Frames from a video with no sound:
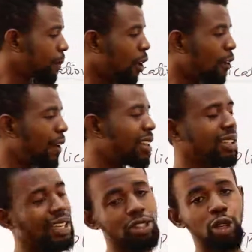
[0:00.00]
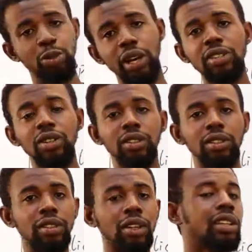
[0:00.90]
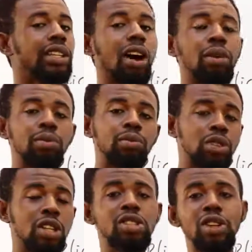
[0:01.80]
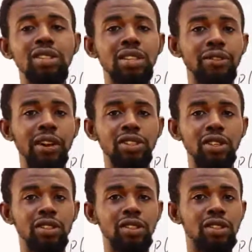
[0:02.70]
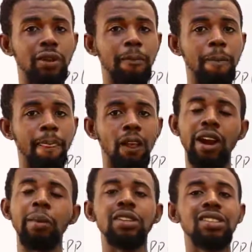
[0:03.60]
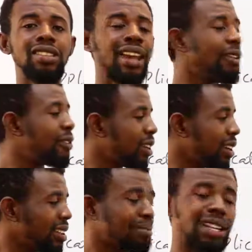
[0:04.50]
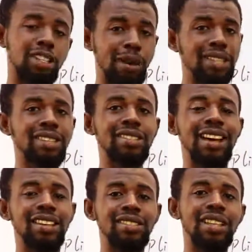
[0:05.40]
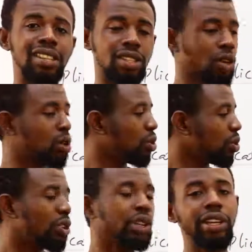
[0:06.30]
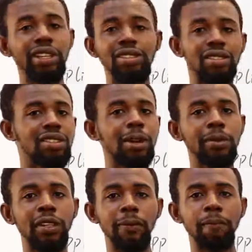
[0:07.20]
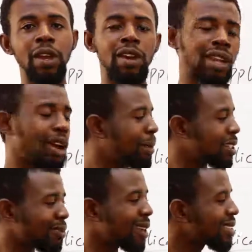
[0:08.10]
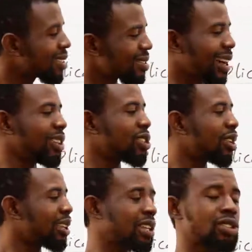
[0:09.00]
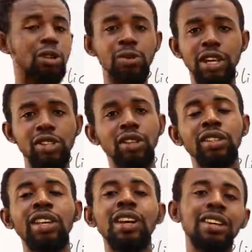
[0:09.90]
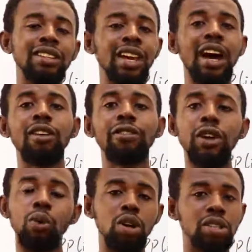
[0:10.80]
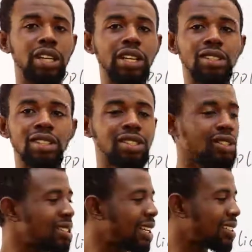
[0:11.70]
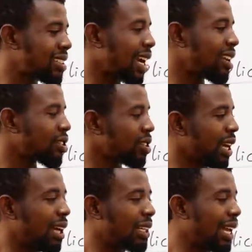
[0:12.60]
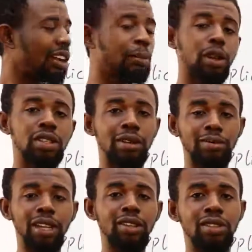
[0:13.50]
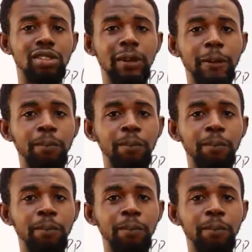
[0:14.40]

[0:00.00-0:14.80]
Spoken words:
of adding and subtraction, now not just in fractions, alright, but in mathematics as a whole, it's the same thing. Now in mathematics, addition and subtraction, they have equal strengths. It's just that they are like plus and minus.